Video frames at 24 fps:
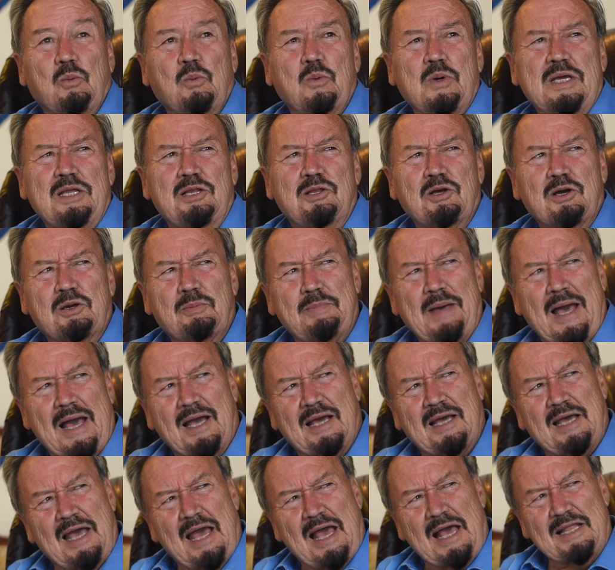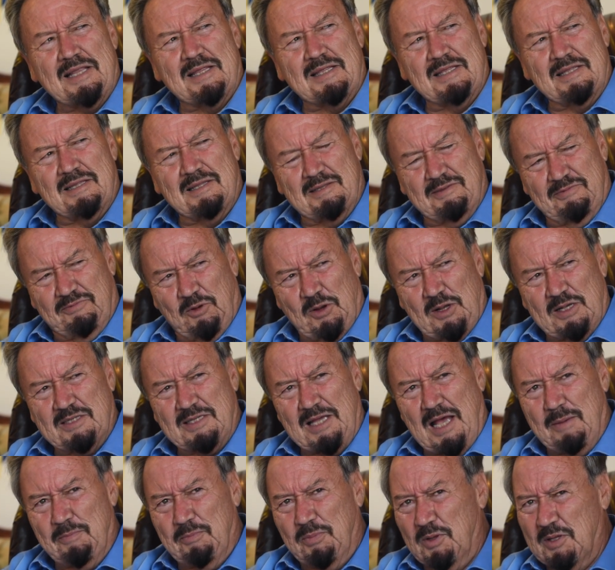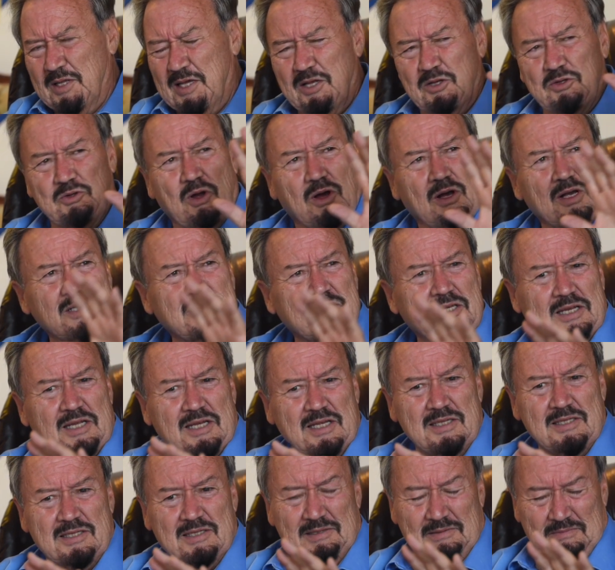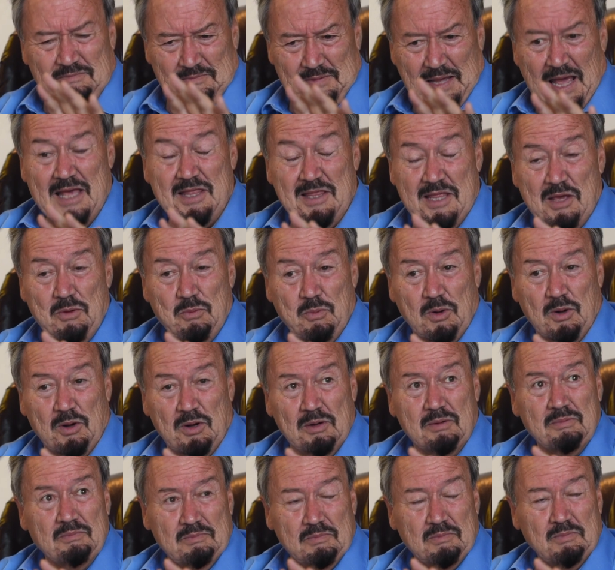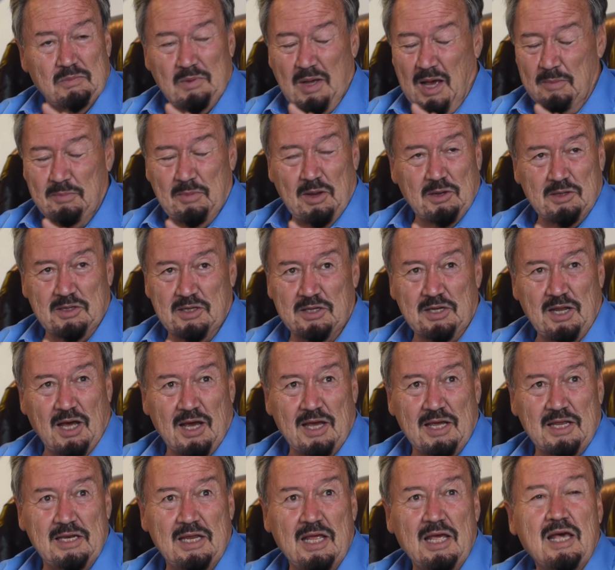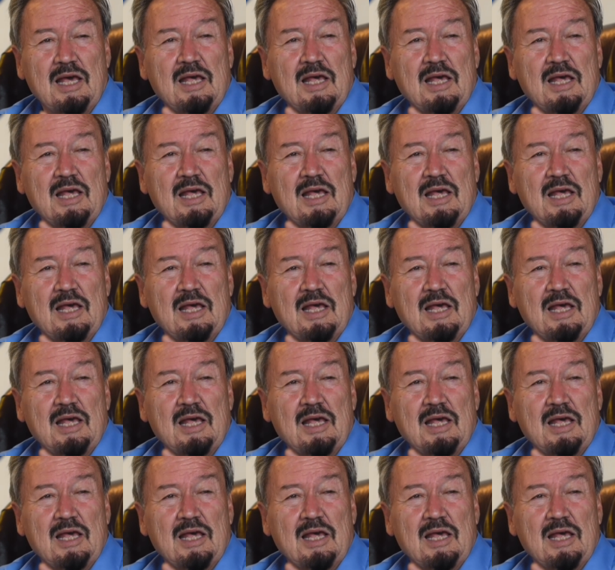We look back at, for example, the atrocities, and they were, I'm not denying,